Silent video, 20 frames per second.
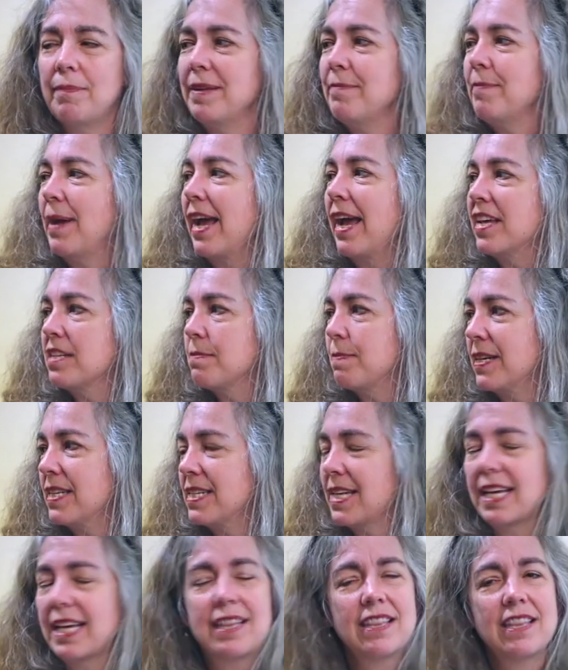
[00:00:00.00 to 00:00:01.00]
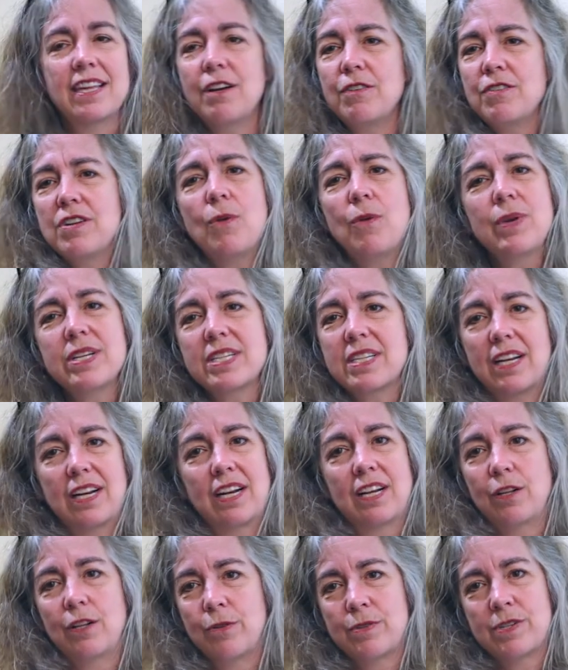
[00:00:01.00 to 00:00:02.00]
Me and my husband. He's like, there, no one's going
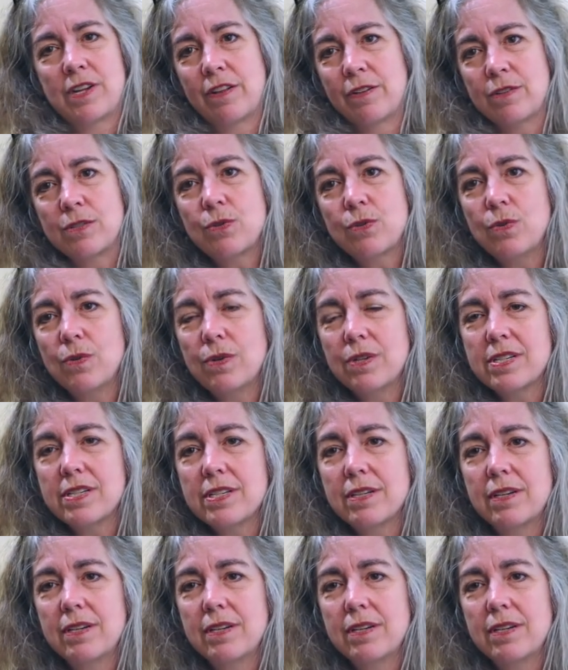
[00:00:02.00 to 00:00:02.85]
to close all the schools.